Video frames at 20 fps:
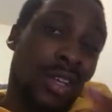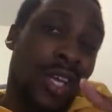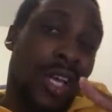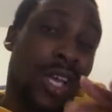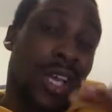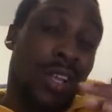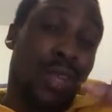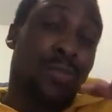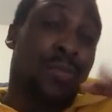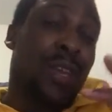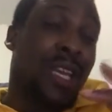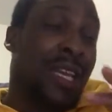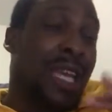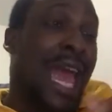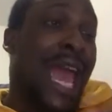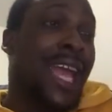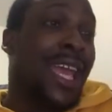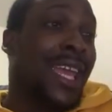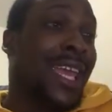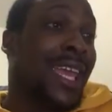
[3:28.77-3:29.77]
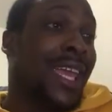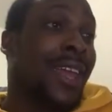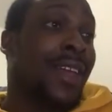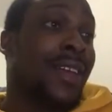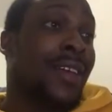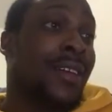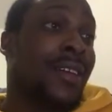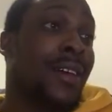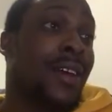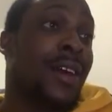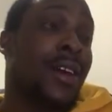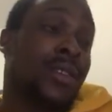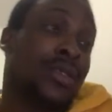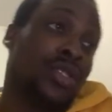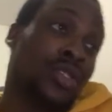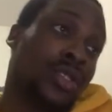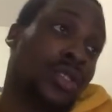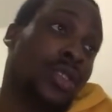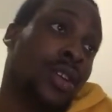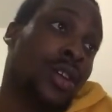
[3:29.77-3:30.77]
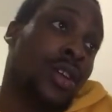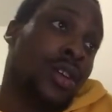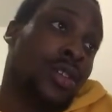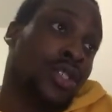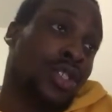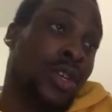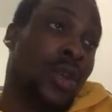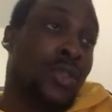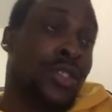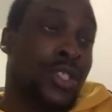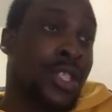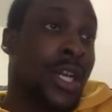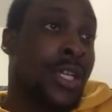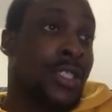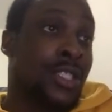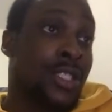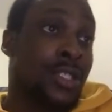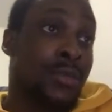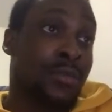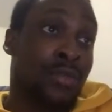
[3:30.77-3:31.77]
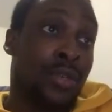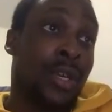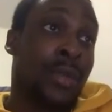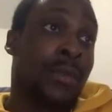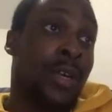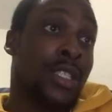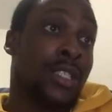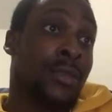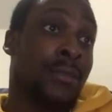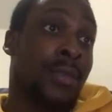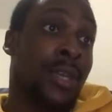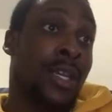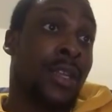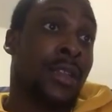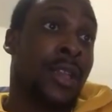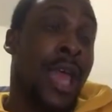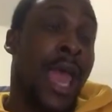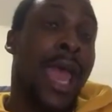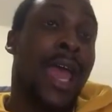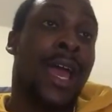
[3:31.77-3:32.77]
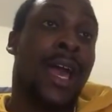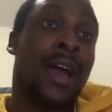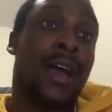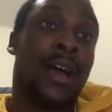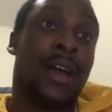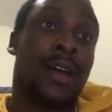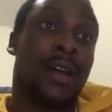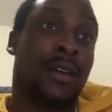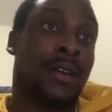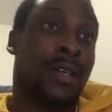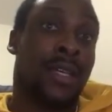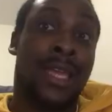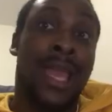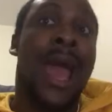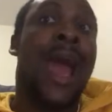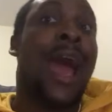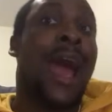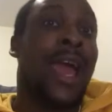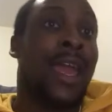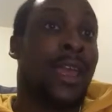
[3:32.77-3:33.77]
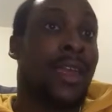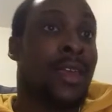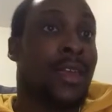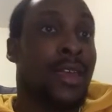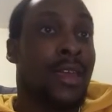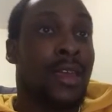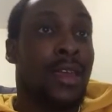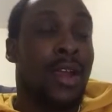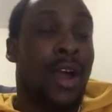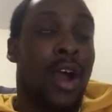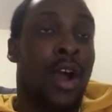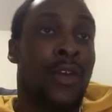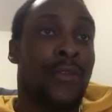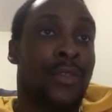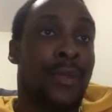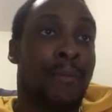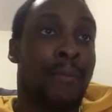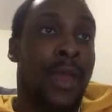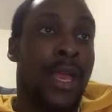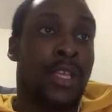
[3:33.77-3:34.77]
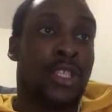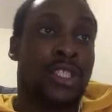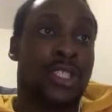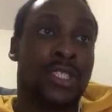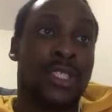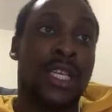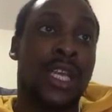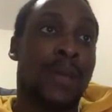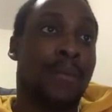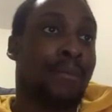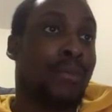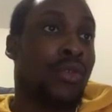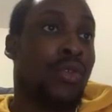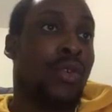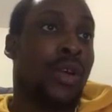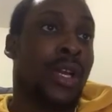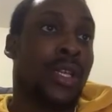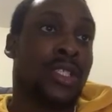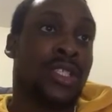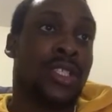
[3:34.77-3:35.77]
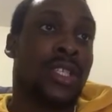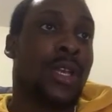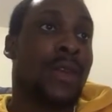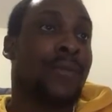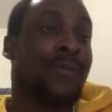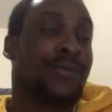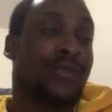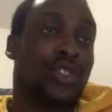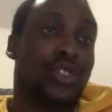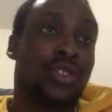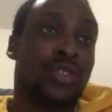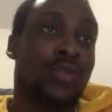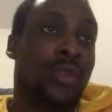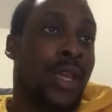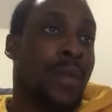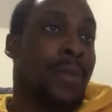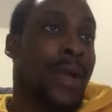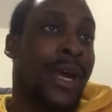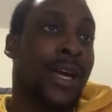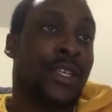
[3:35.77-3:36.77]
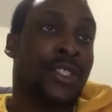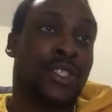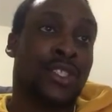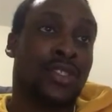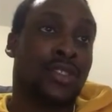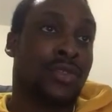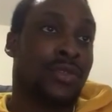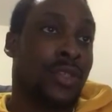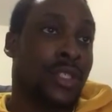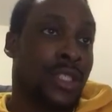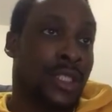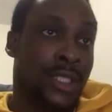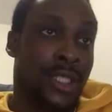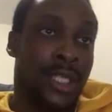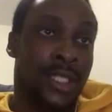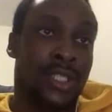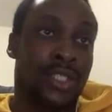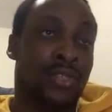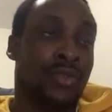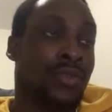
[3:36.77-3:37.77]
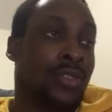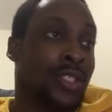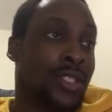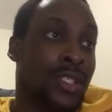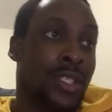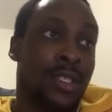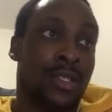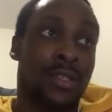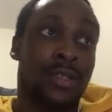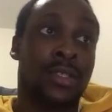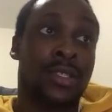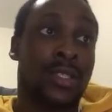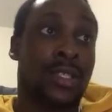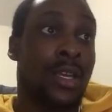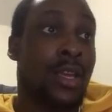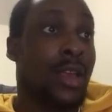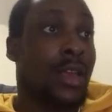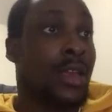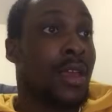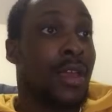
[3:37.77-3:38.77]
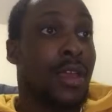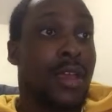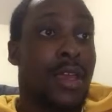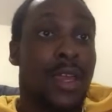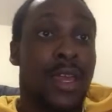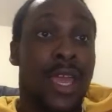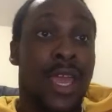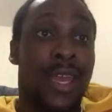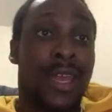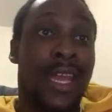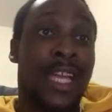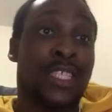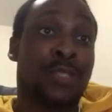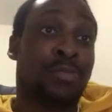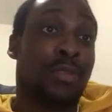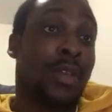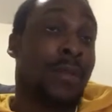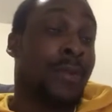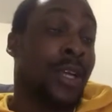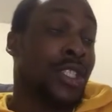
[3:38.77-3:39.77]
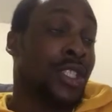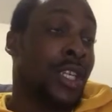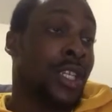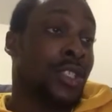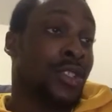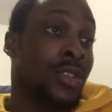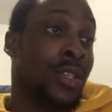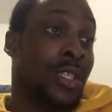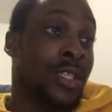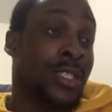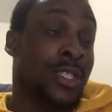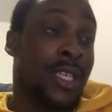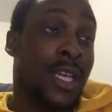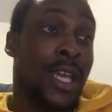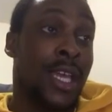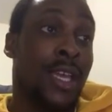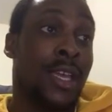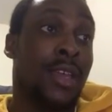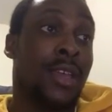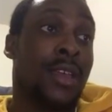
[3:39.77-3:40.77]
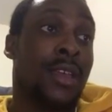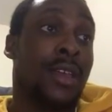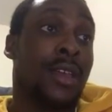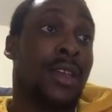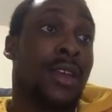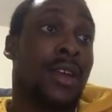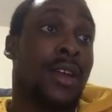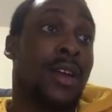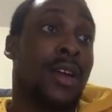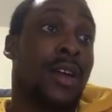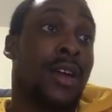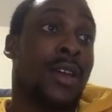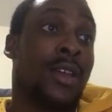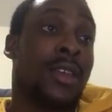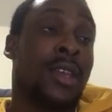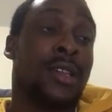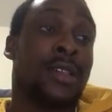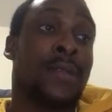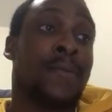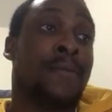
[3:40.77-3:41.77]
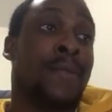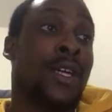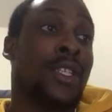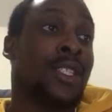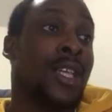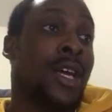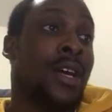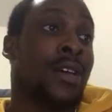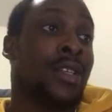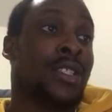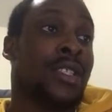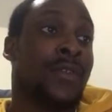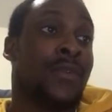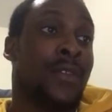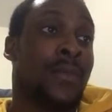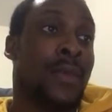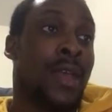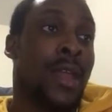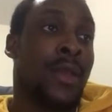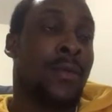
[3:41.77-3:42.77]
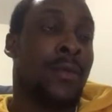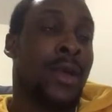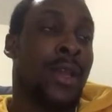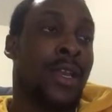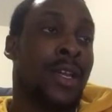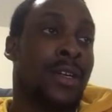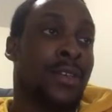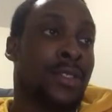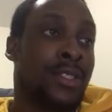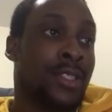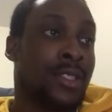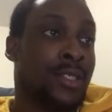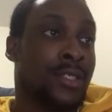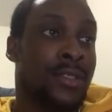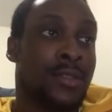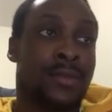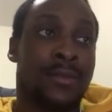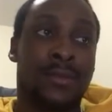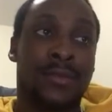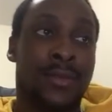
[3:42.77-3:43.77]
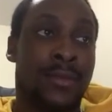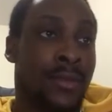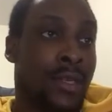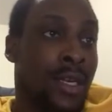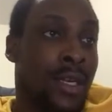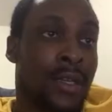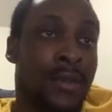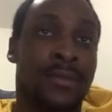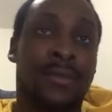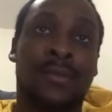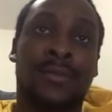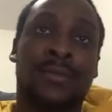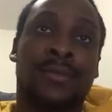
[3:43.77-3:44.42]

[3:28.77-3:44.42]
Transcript: little bit lacking. Joe Johnson pretty much being the guy off the bench. 10 points, 2 rebounds, 2 assists, 2 steals. And that's pretty much it, you could say. Nothing much else from everyone else. But